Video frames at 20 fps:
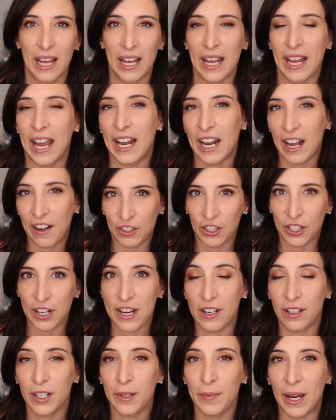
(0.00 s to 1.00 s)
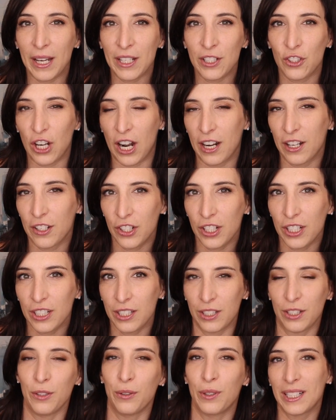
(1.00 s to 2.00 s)
And after hearing my
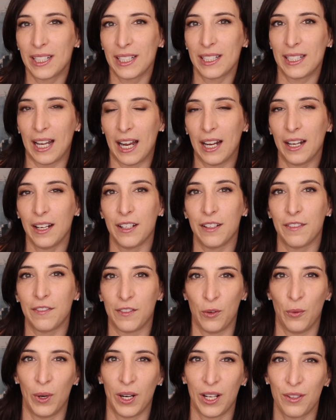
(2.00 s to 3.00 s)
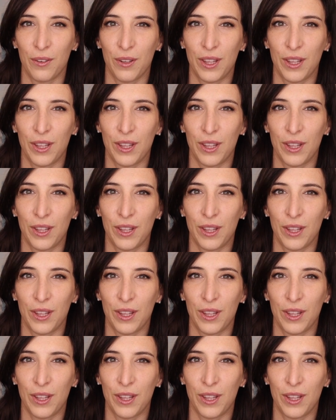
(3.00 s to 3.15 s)
strategies, you can decide if you wanna do